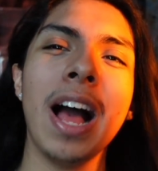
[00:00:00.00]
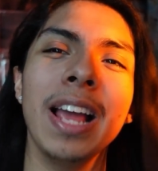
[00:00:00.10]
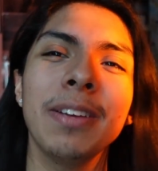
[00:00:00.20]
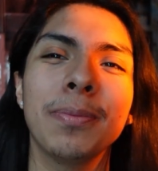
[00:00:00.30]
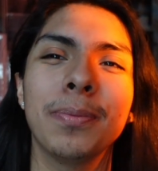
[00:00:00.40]

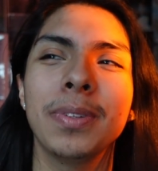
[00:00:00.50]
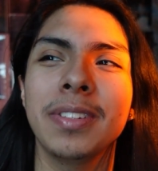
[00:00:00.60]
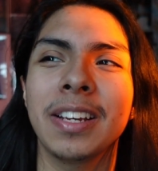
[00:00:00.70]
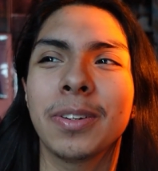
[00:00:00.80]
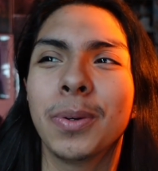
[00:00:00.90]
I
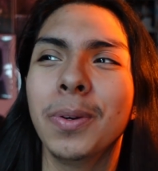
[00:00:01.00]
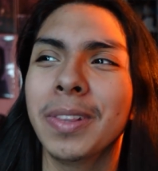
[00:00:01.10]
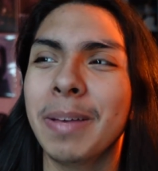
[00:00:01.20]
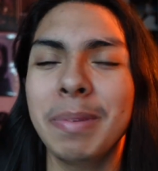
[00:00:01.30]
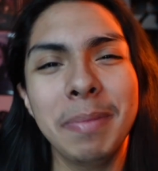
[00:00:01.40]
was like, cool,
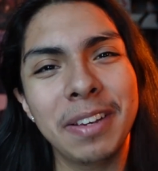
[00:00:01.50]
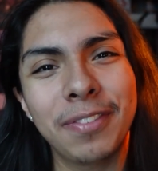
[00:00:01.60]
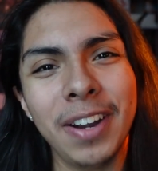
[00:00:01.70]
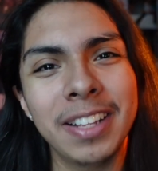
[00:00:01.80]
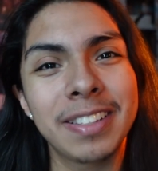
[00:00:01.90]
let me make
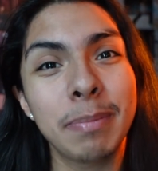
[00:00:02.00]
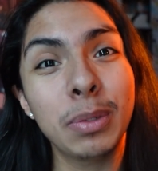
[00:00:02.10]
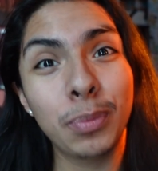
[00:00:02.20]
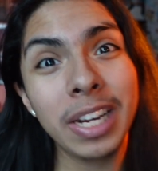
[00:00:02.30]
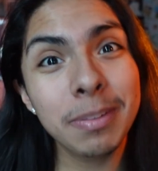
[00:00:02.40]
friends. Let me
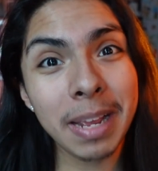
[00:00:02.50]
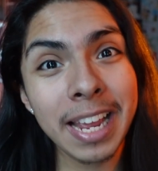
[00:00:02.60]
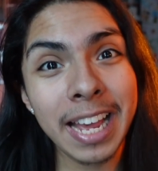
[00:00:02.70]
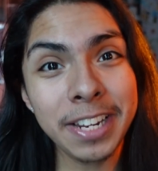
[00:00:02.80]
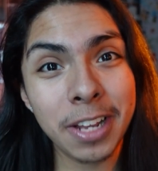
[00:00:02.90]
raise my
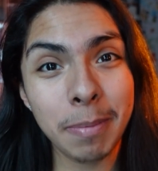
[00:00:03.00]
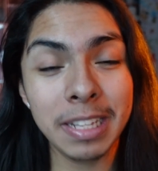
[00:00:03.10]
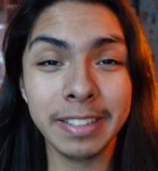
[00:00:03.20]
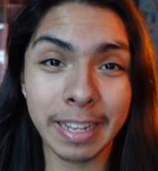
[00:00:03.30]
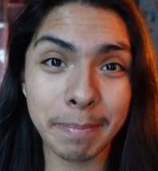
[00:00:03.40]
hand up
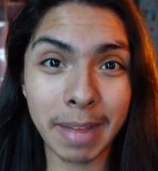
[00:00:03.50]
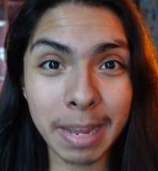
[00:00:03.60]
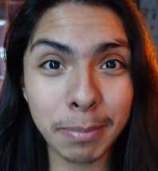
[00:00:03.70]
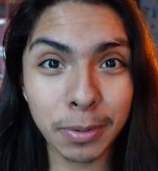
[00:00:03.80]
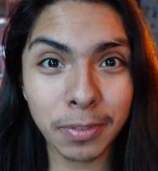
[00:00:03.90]
and say
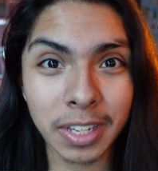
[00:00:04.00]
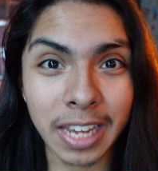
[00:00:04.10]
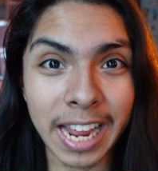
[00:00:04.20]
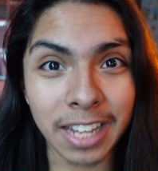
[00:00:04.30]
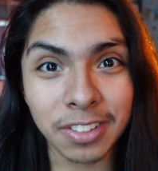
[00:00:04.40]
my
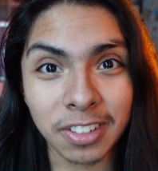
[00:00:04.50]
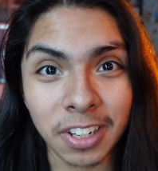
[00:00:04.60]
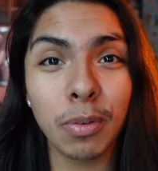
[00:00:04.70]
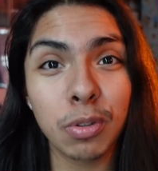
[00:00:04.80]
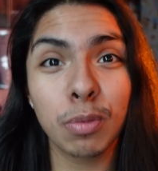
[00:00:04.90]
movie
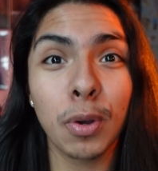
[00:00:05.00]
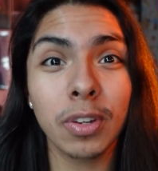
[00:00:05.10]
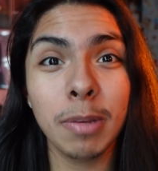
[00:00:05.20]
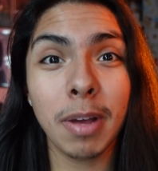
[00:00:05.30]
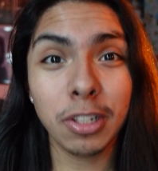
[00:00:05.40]
answer, which was
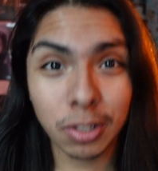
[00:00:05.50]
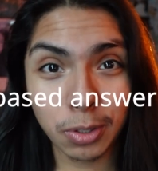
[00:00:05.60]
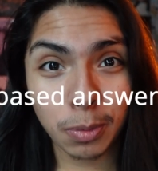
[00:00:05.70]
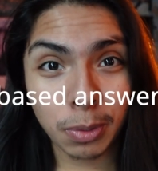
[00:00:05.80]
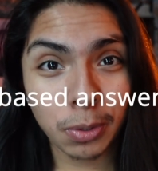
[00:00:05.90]
Pokemon
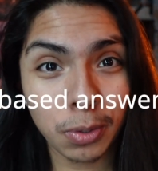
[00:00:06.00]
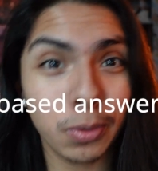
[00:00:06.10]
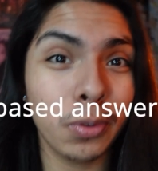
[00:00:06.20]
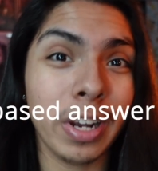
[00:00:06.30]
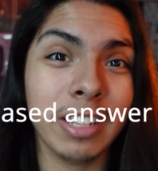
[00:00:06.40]
2, Mewtwo
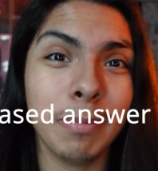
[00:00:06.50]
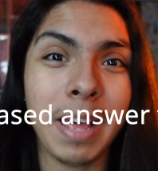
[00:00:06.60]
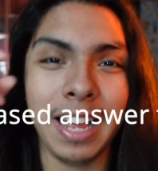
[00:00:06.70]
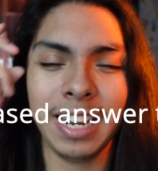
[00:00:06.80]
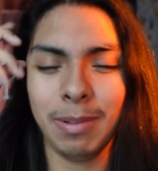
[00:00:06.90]
Strikes
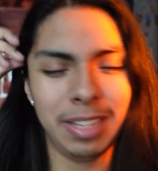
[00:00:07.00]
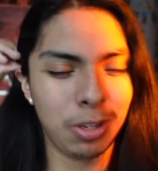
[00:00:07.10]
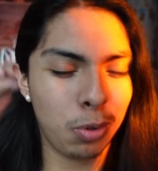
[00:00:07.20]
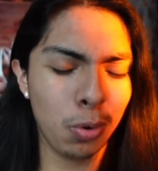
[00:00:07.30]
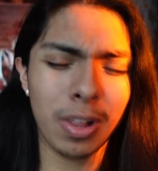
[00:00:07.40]
Back. And I was
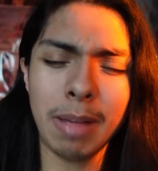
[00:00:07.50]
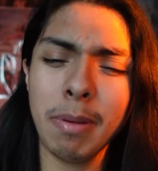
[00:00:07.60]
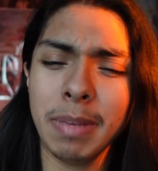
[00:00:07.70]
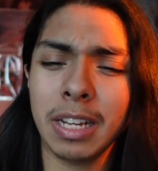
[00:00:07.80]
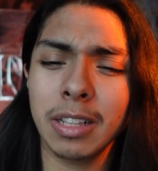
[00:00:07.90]
like, cool, I'm
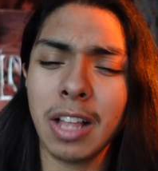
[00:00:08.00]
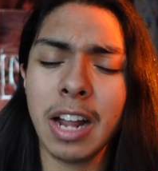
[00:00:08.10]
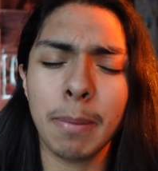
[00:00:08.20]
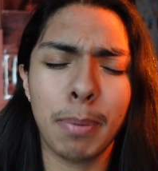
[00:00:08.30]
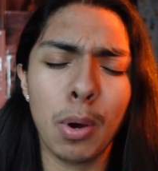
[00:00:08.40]
gonna make a
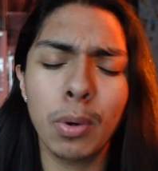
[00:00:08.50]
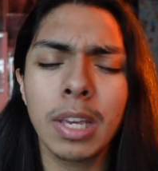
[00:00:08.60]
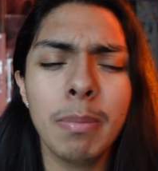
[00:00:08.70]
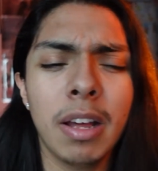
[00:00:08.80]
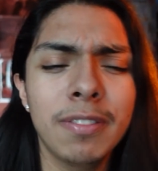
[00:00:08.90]
lot of
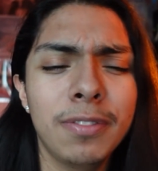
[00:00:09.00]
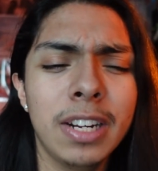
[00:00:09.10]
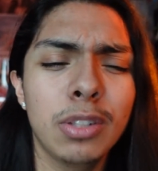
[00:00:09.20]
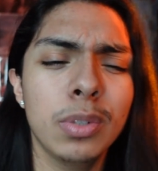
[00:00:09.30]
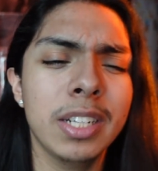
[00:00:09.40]
Pokemon
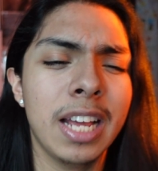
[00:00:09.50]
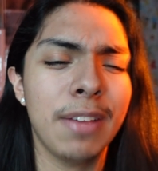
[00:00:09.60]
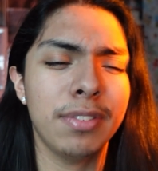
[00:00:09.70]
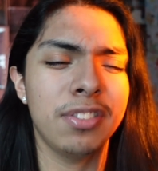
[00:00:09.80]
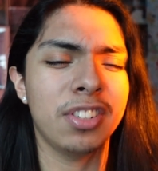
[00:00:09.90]
friends. We're gonna
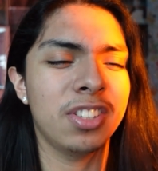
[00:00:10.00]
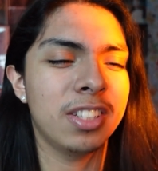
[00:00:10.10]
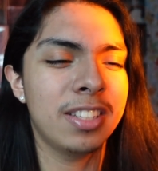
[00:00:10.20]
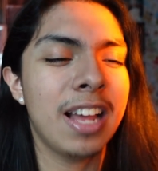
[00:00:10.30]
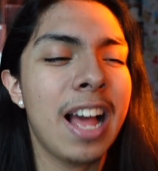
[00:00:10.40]
have such a
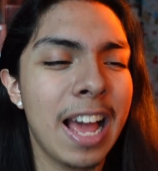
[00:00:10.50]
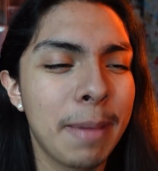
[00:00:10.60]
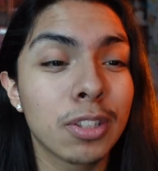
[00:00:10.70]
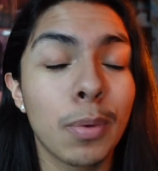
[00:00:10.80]
good time.